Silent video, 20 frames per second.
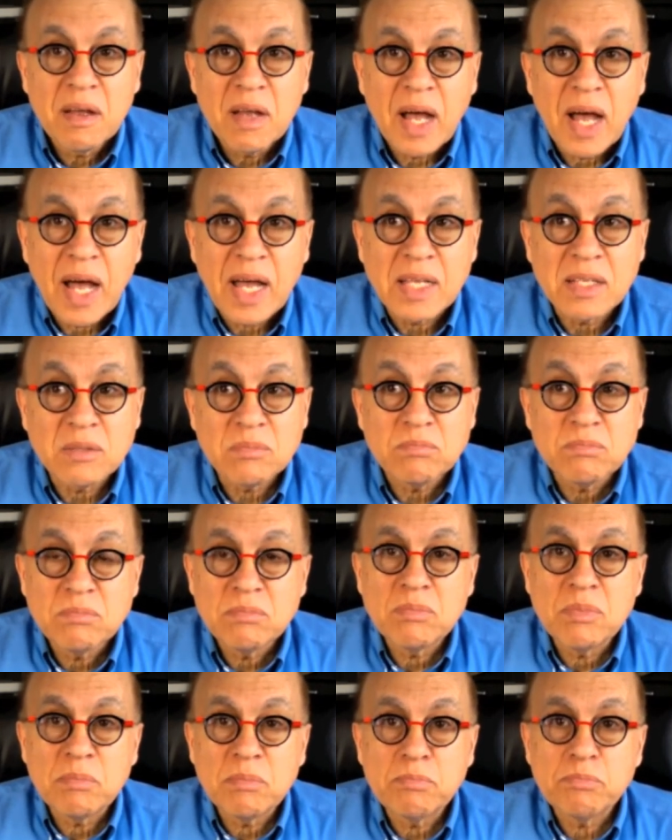I
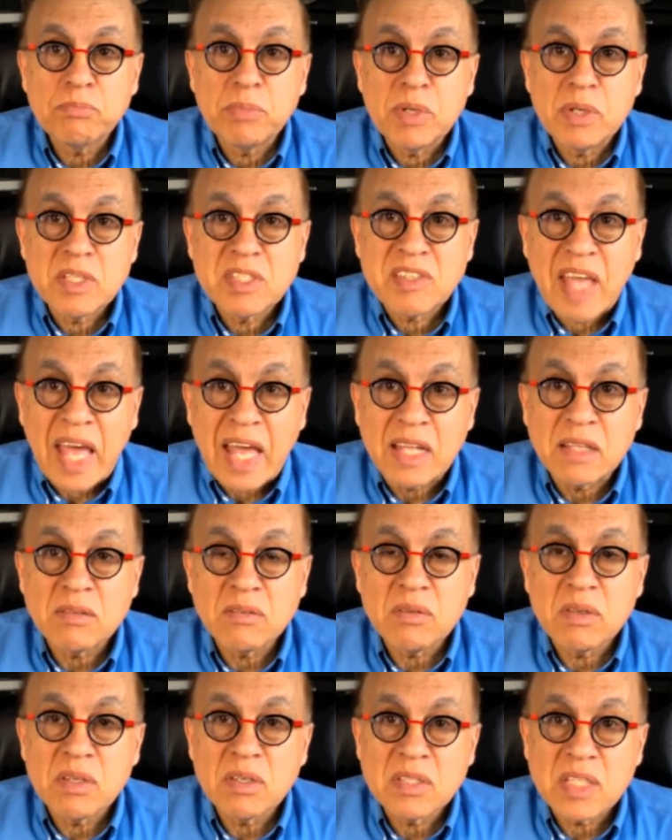scanned
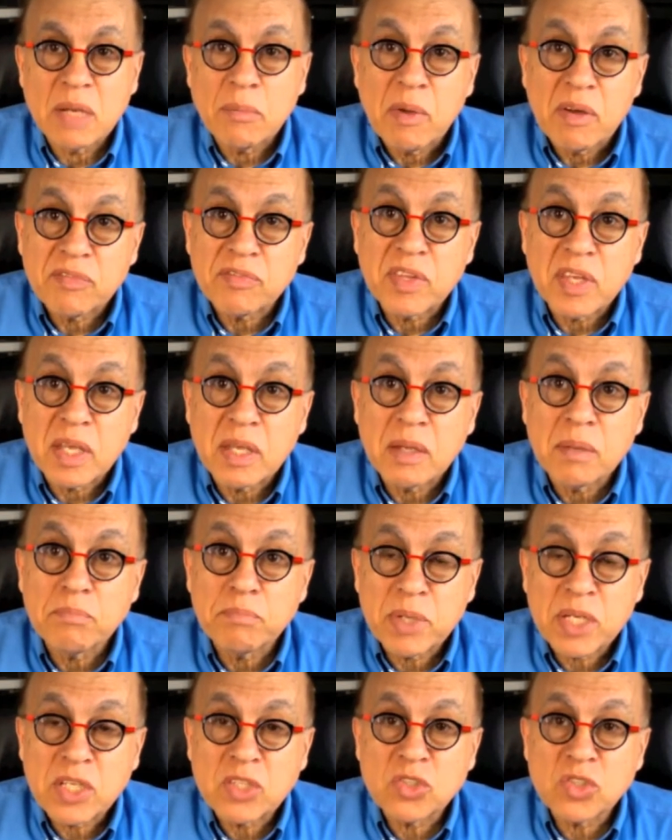some of the
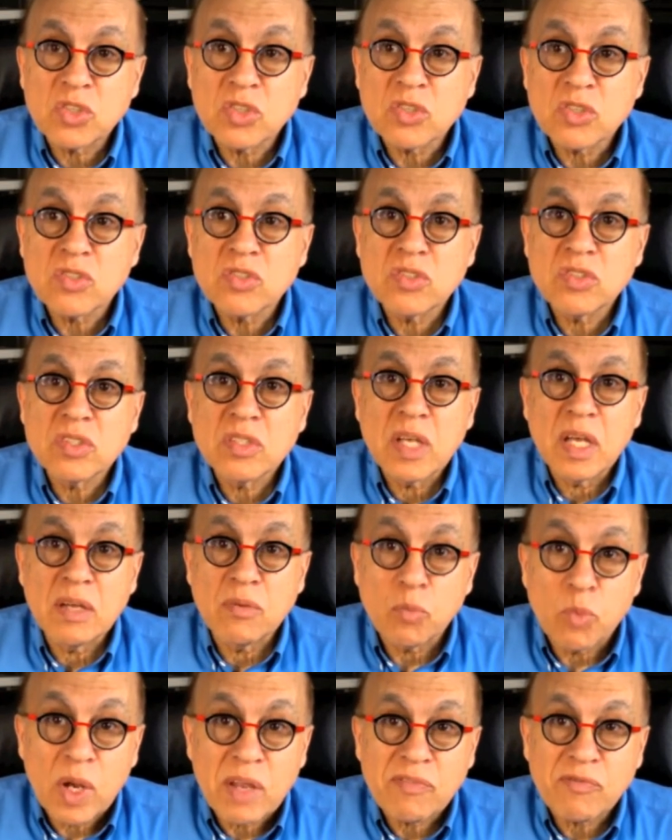pictures and
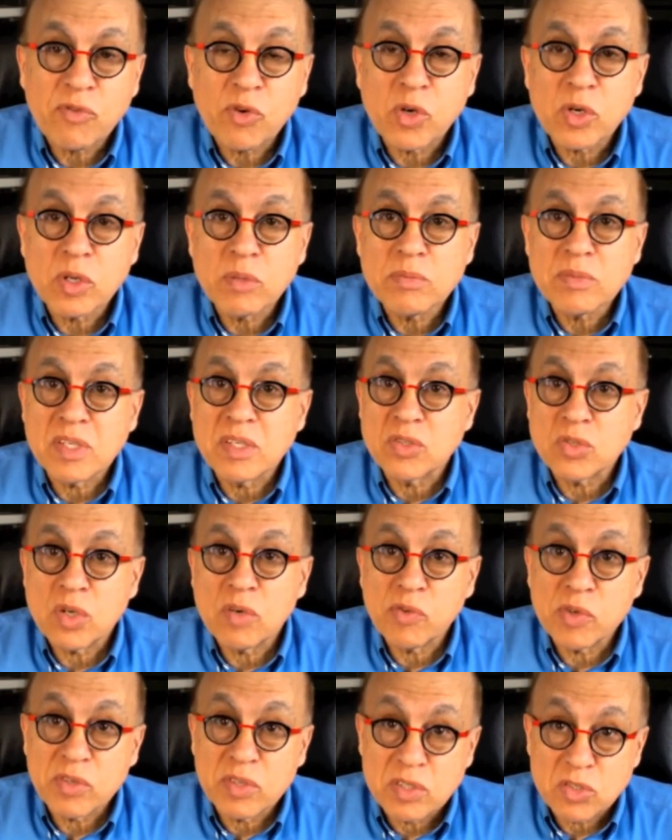waveforms and so
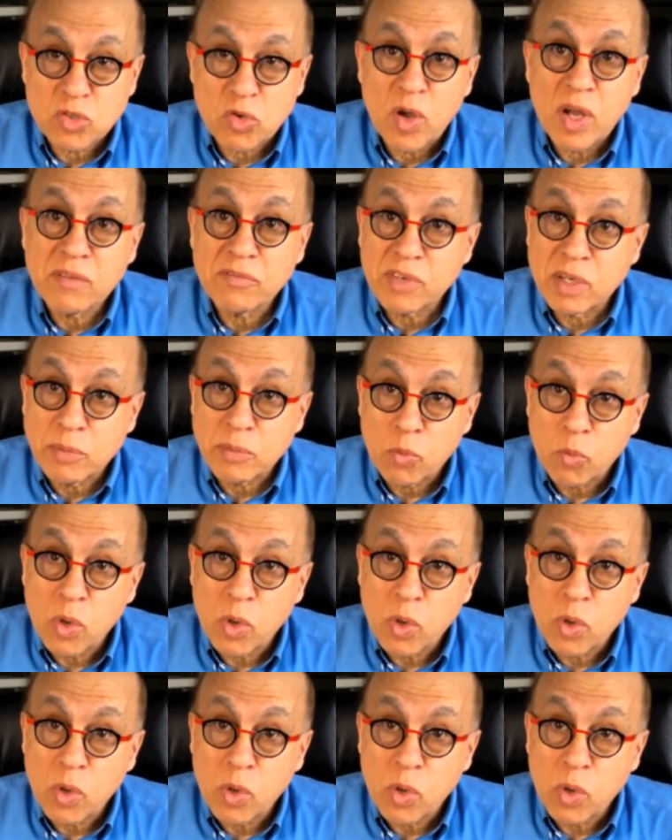forth and so on from